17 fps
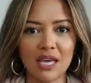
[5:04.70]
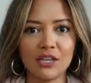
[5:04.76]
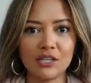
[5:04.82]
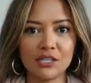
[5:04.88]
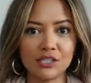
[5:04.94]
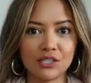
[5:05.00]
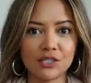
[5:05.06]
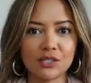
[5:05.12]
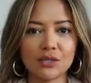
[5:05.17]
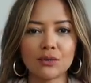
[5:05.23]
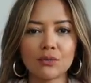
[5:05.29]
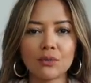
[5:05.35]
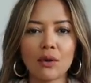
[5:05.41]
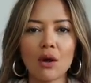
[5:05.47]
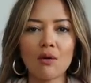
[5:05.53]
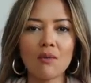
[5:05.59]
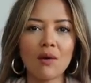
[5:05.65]
that you could just
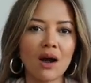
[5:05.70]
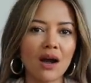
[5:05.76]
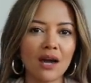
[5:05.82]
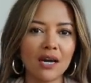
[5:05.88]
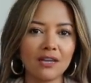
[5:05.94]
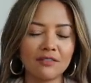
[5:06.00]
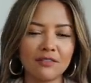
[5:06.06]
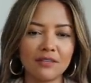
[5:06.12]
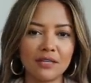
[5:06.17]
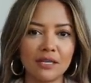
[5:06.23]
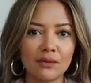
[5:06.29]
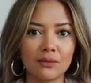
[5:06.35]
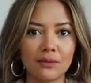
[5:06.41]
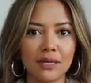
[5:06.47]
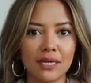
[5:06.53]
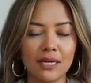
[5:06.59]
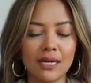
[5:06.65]
throw on if you need
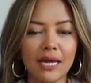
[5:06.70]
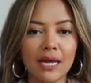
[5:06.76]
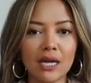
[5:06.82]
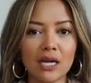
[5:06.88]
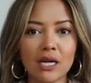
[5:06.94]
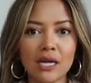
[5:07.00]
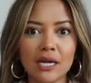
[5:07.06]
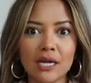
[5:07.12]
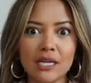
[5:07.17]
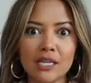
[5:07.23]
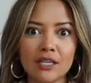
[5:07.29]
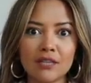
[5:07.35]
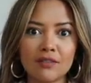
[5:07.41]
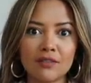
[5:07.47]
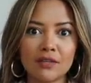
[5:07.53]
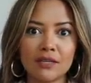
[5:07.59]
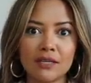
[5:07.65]
to run an errand,
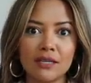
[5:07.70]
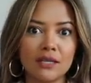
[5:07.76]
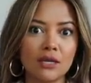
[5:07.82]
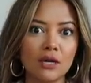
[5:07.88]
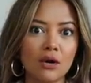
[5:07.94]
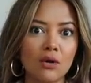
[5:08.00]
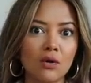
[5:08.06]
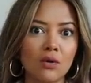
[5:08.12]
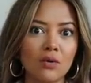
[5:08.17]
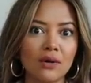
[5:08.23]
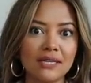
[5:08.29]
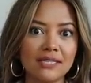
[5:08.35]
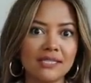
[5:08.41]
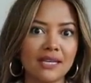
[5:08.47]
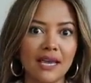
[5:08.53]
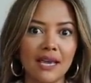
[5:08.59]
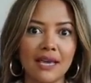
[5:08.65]
if you're gonna go
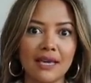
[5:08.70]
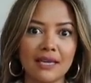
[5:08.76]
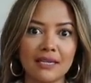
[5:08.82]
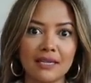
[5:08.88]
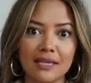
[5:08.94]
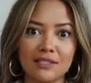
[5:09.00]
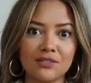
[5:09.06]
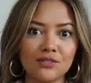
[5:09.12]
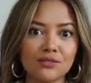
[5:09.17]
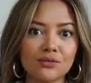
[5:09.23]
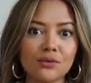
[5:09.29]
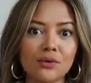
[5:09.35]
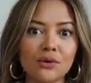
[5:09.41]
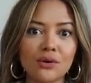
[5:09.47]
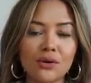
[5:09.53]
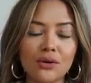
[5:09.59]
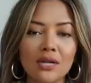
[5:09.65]
and take a nice
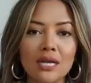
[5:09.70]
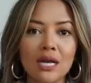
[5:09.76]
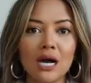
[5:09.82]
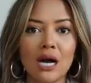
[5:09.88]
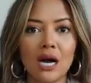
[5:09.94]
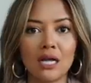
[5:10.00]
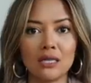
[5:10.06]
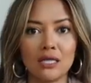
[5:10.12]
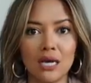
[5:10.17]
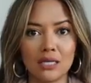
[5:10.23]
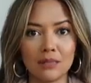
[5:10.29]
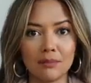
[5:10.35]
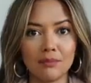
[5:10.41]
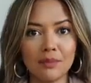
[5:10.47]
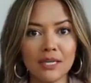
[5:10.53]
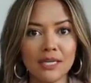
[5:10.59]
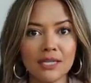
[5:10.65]
stroll along
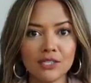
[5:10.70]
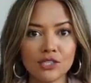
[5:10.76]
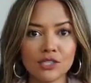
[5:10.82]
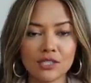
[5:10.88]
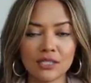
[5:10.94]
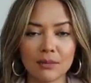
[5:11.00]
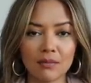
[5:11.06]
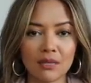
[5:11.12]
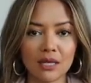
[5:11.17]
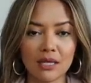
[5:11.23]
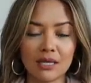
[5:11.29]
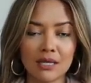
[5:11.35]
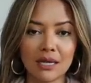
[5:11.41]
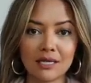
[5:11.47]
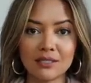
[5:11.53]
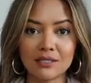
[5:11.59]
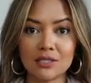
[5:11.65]
the beach, something
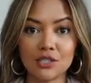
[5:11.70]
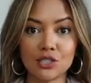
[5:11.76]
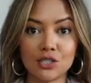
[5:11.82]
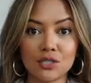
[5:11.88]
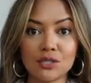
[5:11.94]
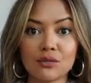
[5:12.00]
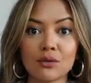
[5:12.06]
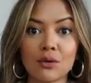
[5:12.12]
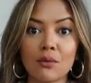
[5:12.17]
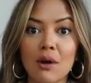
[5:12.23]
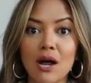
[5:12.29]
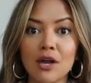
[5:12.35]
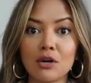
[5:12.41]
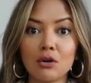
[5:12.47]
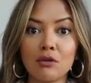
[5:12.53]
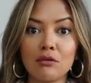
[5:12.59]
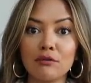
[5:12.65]
nice to just throw
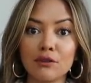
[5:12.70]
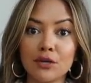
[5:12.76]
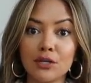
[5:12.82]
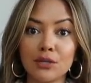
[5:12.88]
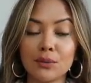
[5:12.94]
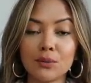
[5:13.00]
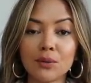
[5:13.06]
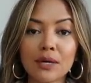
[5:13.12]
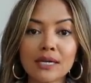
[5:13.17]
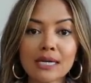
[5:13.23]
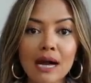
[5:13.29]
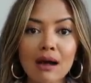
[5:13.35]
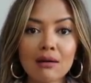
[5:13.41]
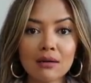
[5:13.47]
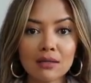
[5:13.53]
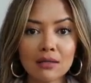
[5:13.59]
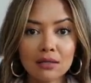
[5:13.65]
on over your
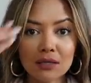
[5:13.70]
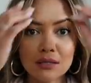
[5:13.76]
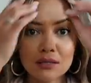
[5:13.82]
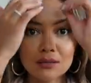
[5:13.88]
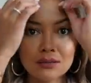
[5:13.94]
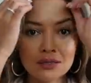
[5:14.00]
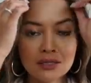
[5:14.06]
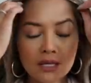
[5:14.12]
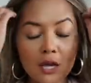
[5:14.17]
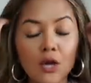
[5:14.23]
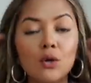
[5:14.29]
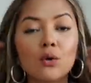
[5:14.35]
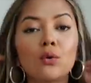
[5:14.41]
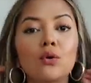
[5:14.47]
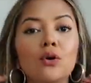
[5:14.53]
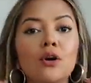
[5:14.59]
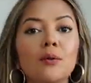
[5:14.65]
workout clothes,
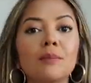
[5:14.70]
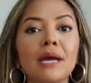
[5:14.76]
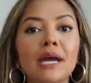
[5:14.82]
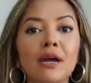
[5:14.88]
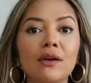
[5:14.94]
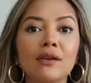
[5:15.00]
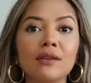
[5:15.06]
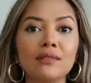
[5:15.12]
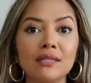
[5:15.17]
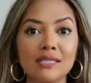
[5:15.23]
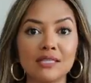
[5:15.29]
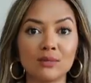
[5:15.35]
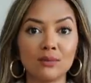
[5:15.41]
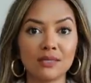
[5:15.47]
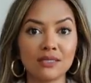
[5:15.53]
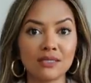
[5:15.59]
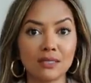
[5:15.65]
or pairing
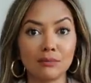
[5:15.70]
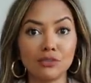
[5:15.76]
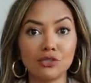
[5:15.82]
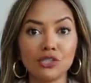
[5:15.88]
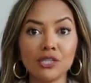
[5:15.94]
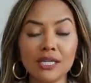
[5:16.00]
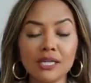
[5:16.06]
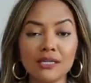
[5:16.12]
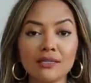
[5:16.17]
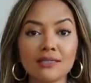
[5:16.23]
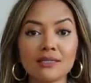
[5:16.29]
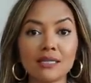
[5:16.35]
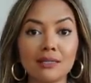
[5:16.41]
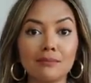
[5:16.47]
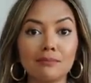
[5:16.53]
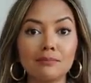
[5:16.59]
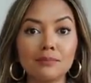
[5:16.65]
this with some jeans
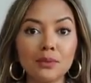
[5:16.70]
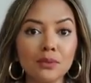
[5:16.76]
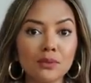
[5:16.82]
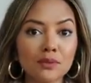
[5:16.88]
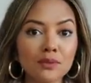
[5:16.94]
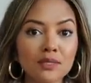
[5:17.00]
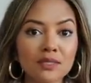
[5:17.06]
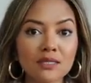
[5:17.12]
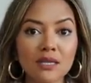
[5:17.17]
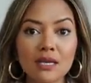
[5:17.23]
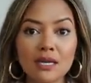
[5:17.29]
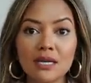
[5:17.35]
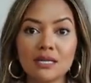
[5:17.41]
and boots.